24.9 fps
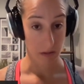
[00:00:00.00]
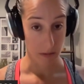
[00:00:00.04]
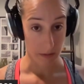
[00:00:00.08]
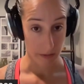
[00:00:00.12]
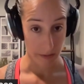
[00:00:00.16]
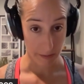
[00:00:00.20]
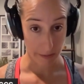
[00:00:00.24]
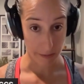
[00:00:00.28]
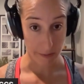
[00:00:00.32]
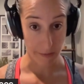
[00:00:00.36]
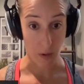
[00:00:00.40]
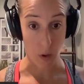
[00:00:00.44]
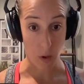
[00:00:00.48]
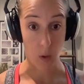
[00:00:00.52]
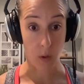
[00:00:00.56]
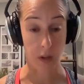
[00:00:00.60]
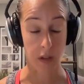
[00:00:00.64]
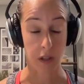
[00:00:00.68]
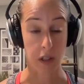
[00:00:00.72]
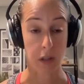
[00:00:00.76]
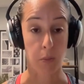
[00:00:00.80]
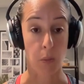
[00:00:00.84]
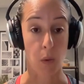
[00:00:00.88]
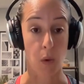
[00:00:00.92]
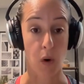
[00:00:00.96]

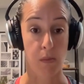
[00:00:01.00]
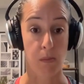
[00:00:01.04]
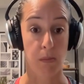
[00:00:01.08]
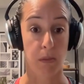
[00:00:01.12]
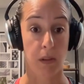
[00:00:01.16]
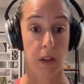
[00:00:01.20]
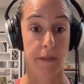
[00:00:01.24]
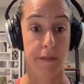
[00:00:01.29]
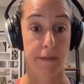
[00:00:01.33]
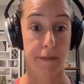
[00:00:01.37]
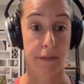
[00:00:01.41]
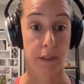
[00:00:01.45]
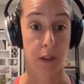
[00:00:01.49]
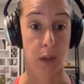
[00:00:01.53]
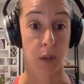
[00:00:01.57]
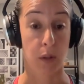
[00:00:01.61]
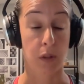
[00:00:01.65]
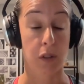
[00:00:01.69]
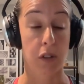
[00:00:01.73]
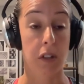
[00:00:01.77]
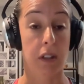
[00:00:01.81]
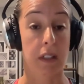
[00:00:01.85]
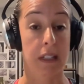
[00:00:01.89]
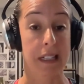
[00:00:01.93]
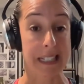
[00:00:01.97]
focus more blood flow
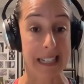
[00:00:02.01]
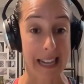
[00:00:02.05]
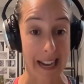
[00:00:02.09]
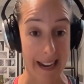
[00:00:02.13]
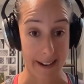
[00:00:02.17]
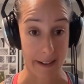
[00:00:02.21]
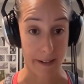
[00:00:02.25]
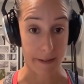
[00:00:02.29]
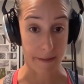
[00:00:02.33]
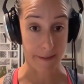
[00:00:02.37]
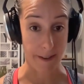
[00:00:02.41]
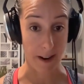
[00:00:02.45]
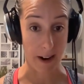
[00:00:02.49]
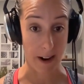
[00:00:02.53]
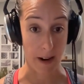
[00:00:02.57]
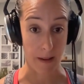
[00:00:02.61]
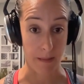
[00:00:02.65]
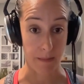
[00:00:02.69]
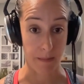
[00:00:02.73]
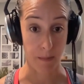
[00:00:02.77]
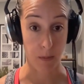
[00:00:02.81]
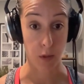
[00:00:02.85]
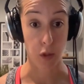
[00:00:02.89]
to the diaphragm